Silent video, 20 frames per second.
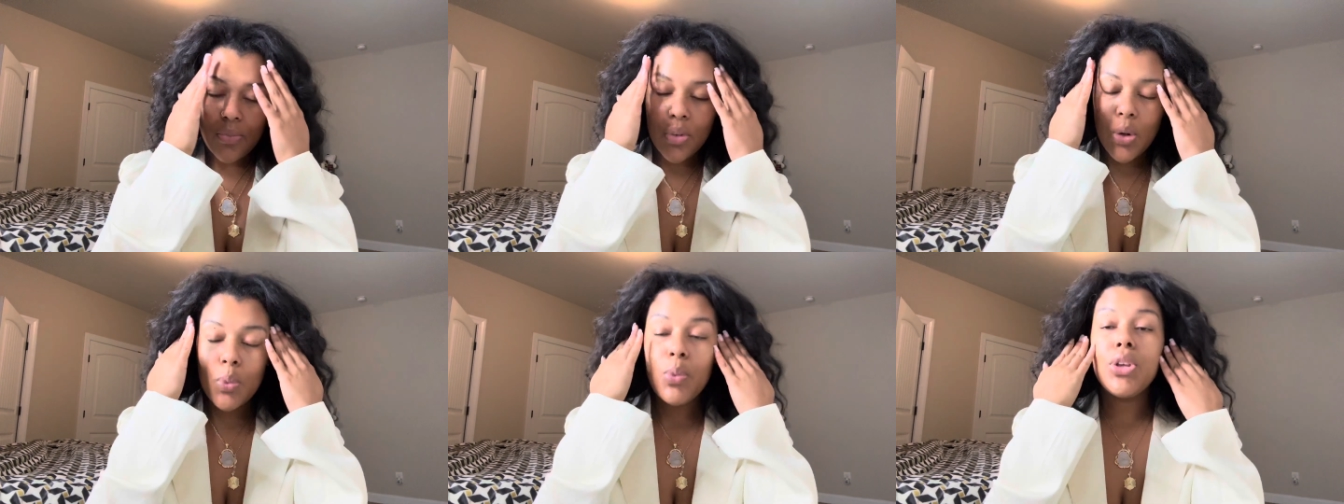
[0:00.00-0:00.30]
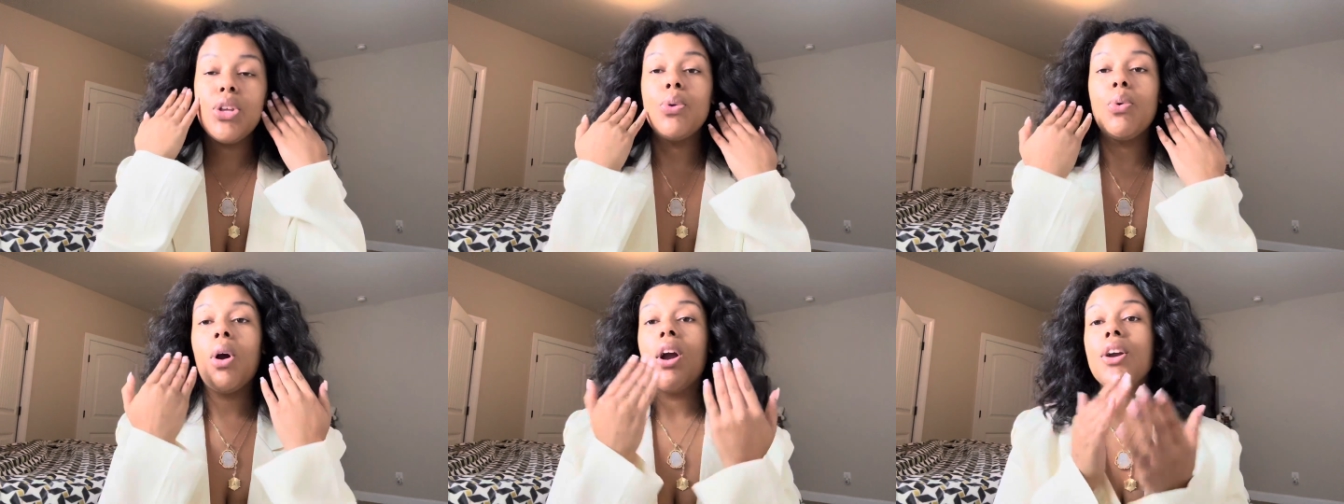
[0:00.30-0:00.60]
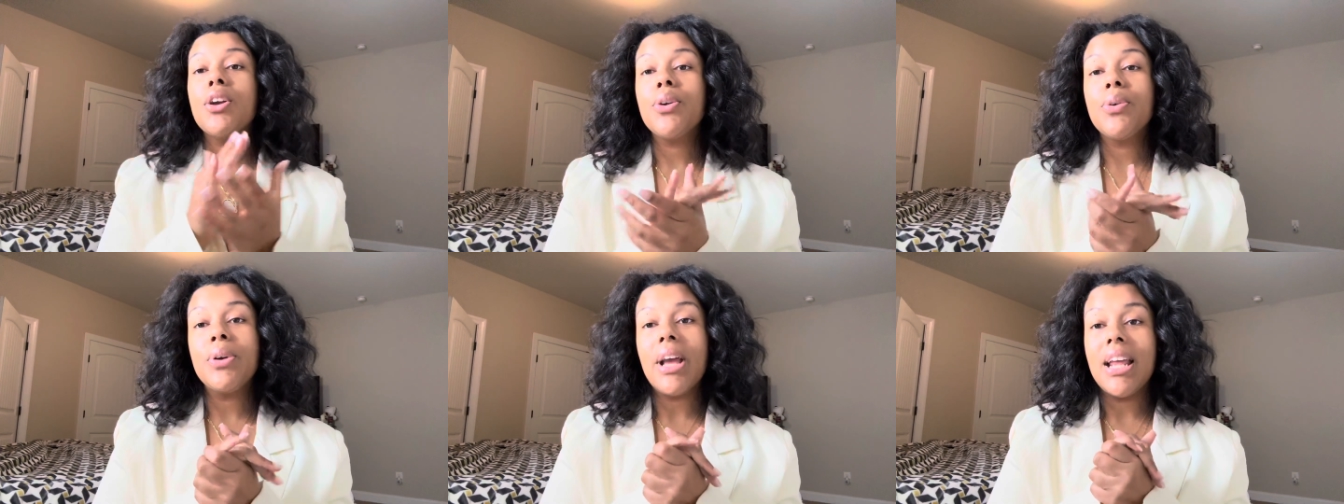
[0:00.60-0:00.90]
when you
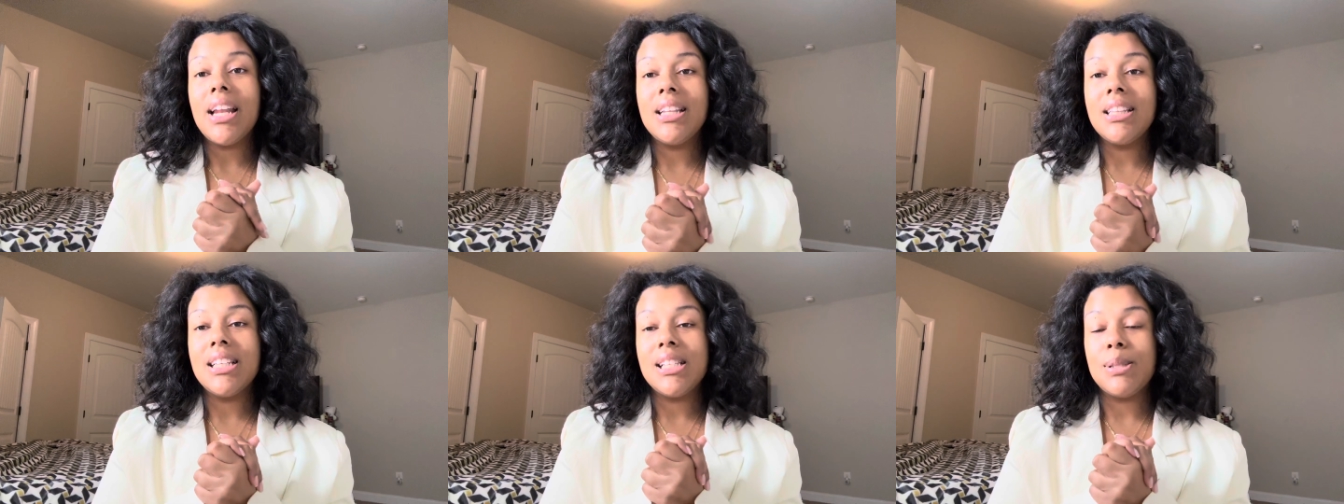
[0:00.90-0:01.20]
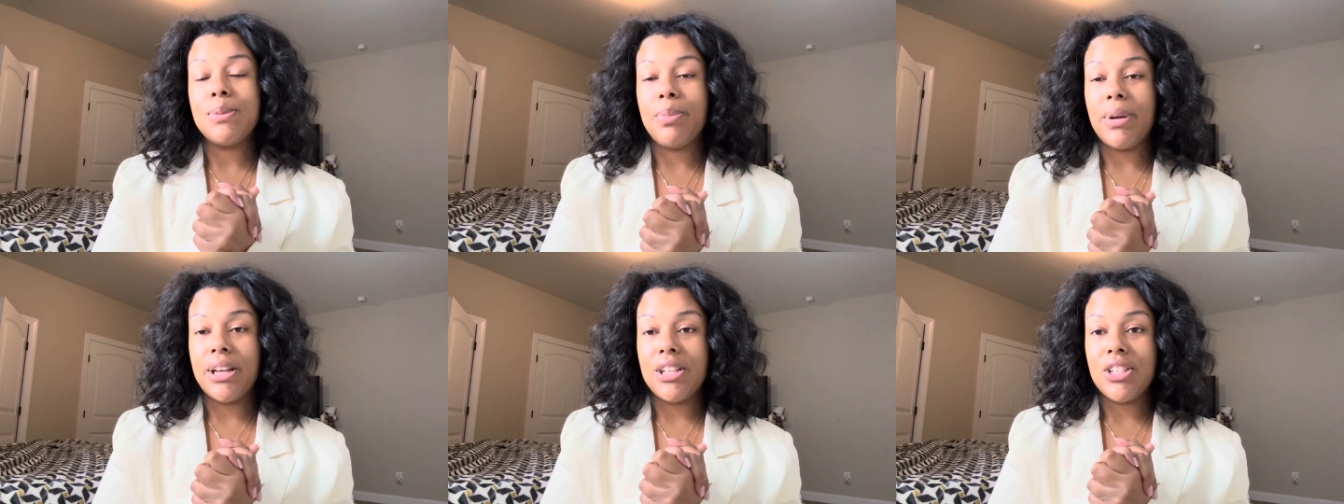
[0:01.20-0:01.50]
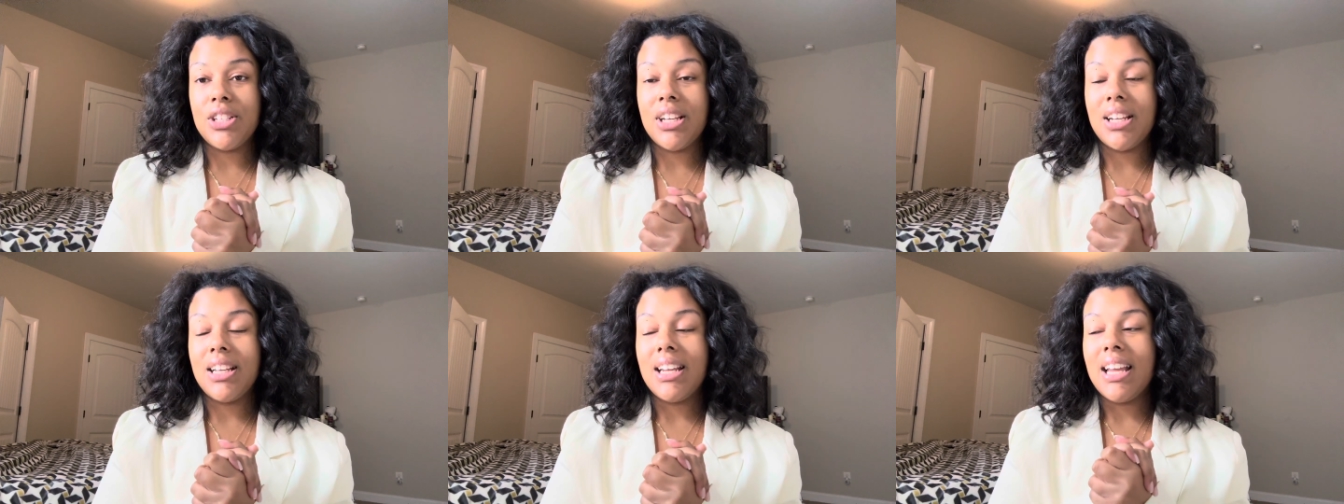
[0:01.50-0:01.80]
are creating this
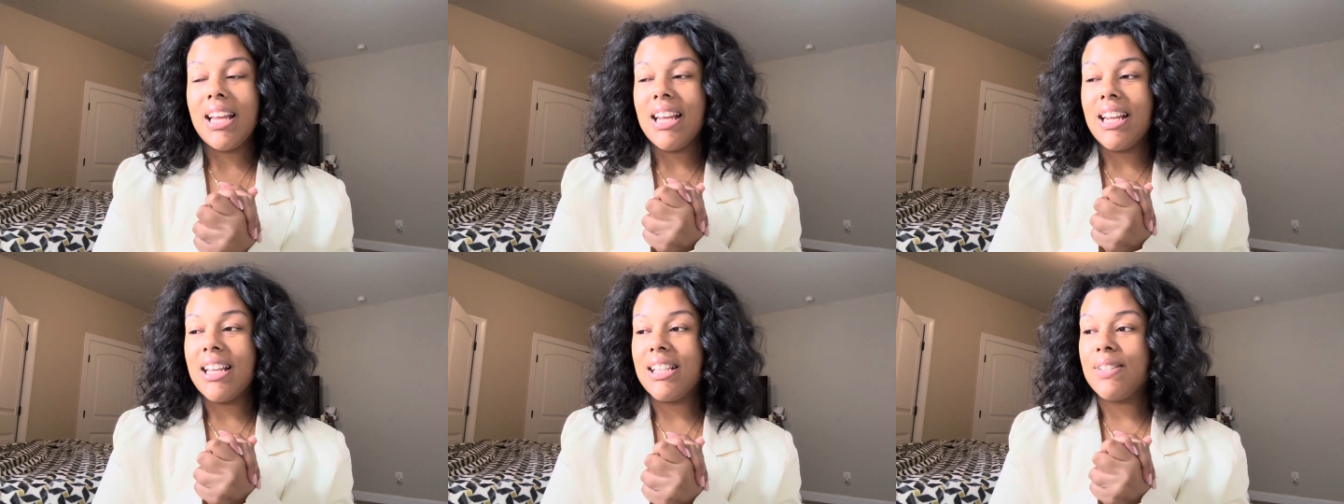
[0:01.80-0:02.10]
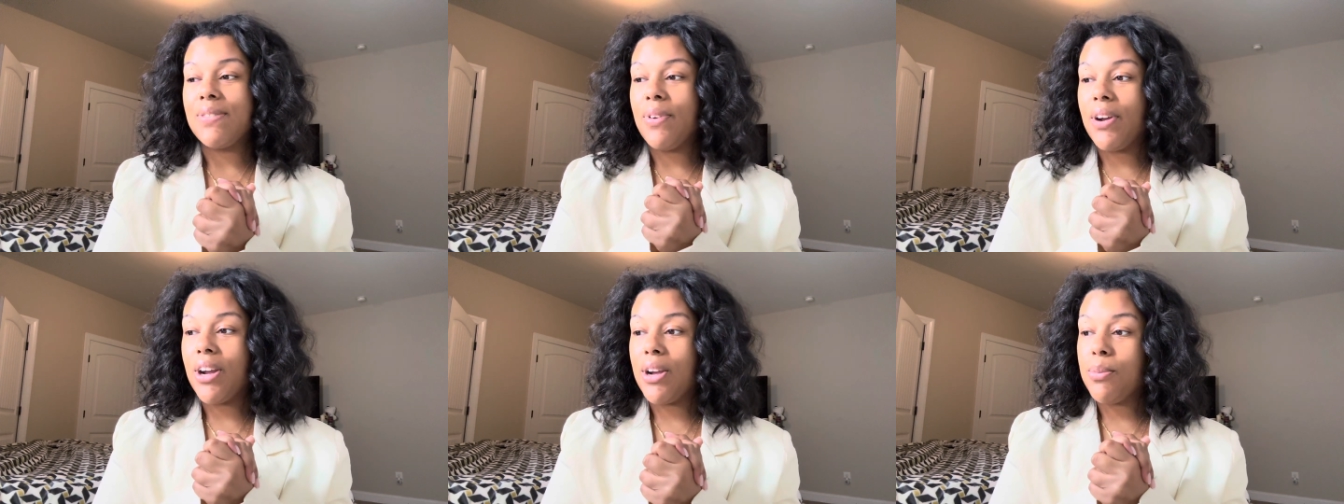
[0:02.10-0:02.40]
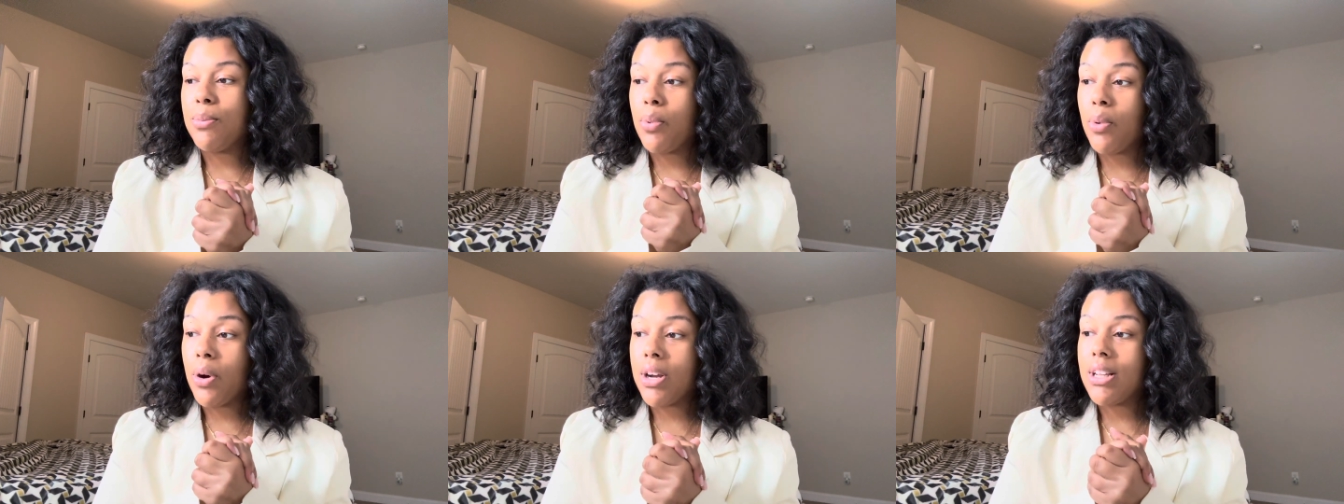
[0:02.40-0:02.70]
budget, it is very
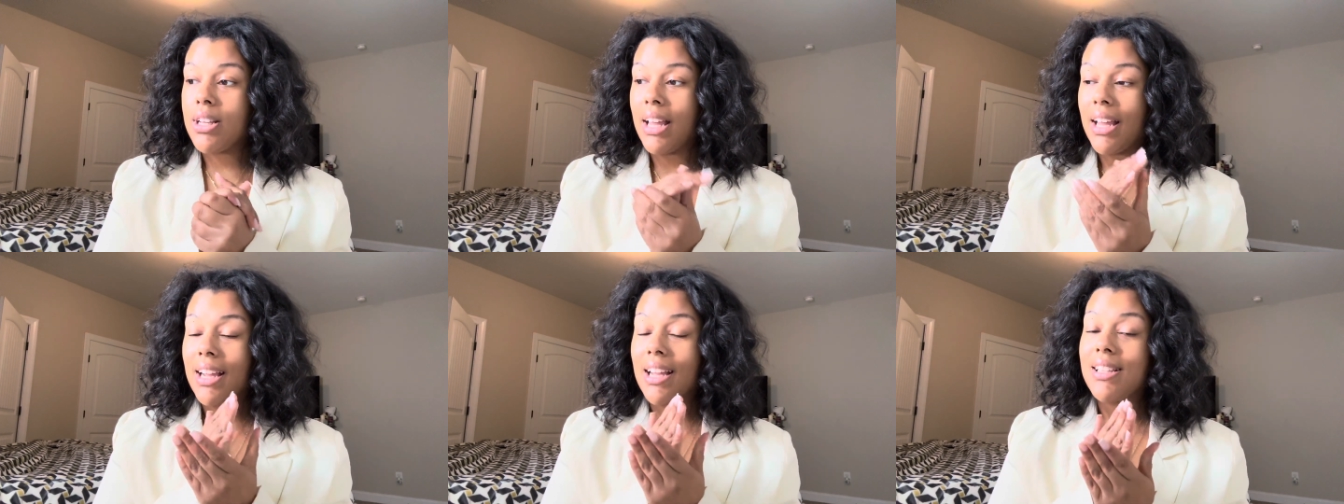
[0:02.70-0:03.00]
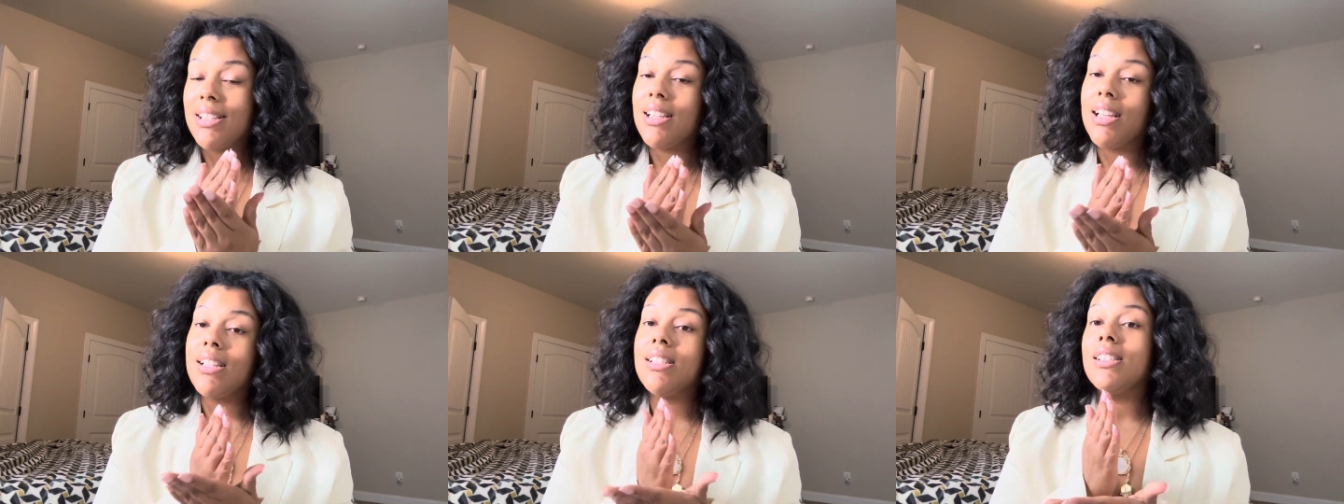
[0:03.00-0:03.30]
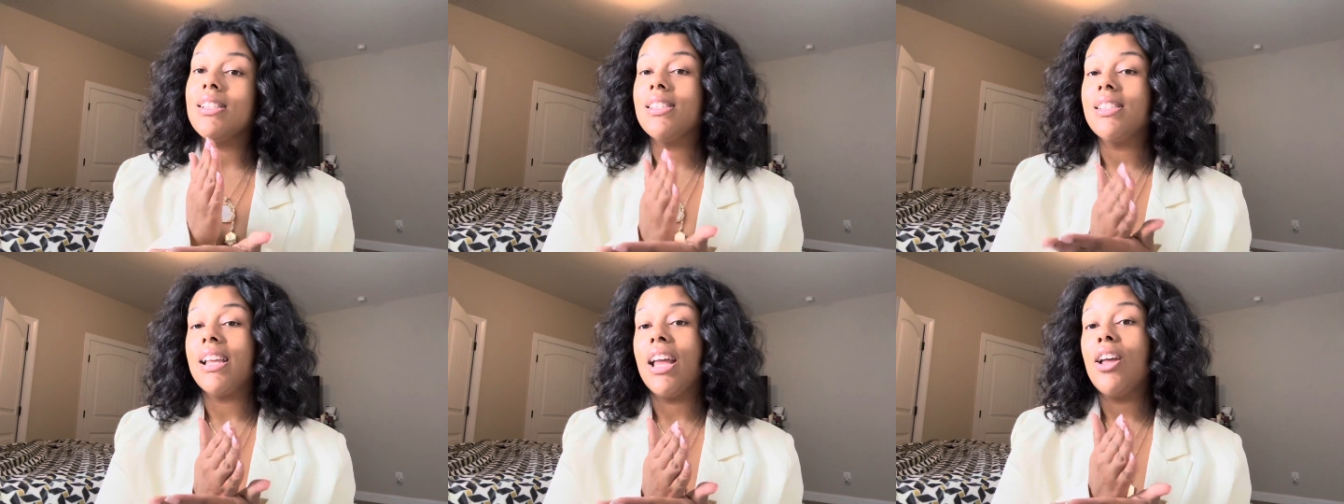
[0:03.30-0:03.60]
important, like I said,
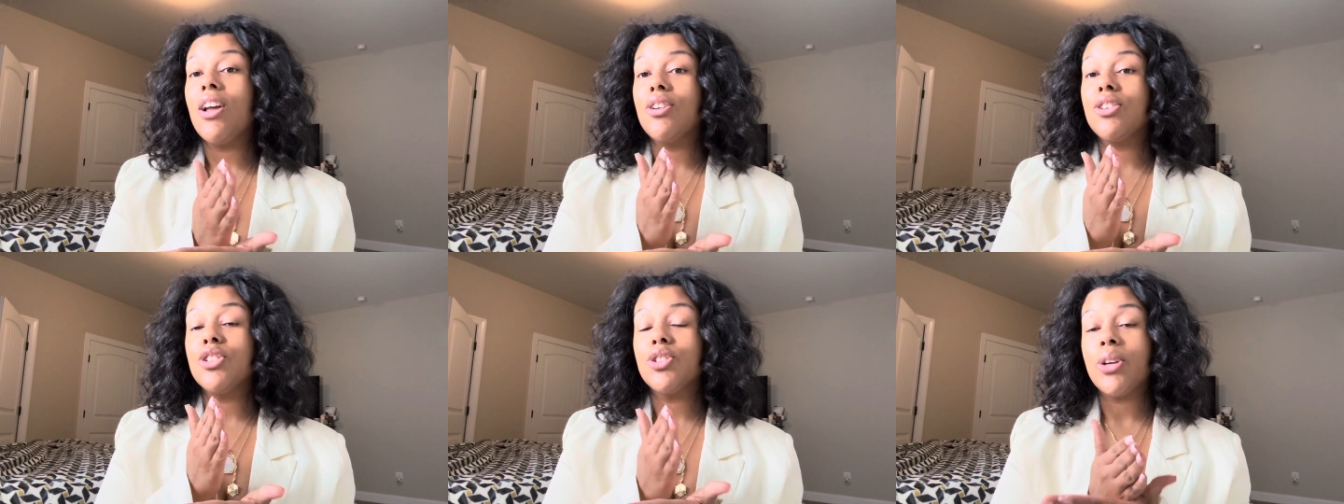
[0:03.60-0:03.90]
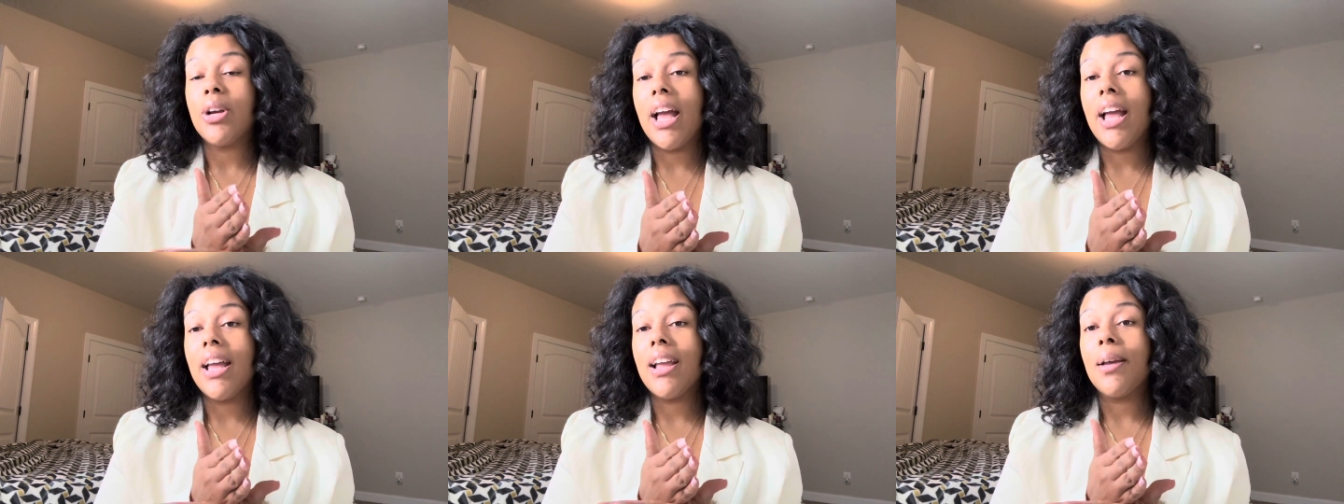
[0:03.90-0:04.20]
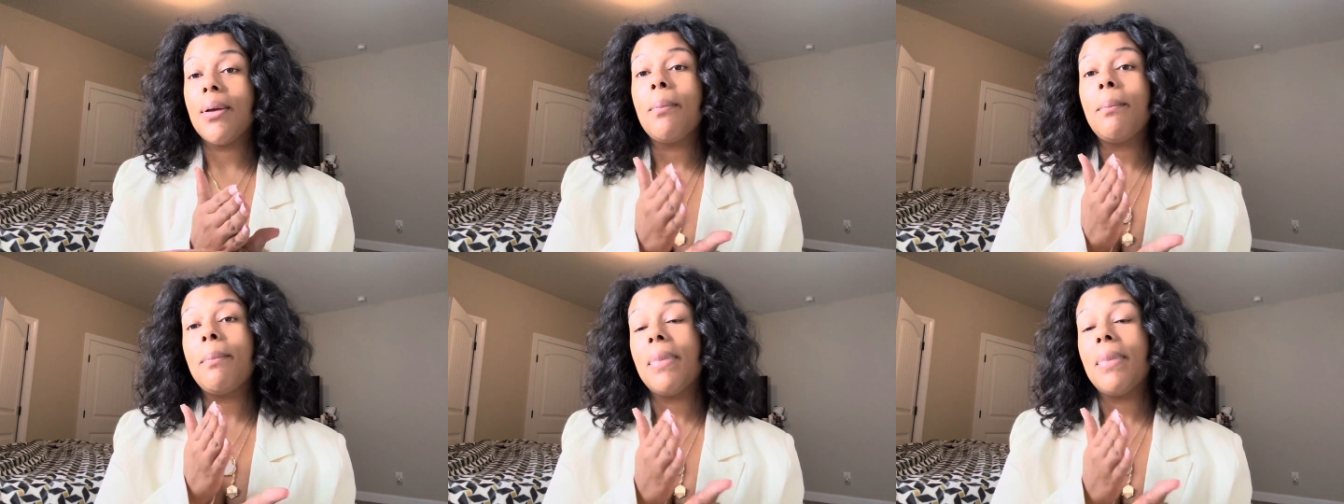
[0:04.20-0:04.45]
to stay on track,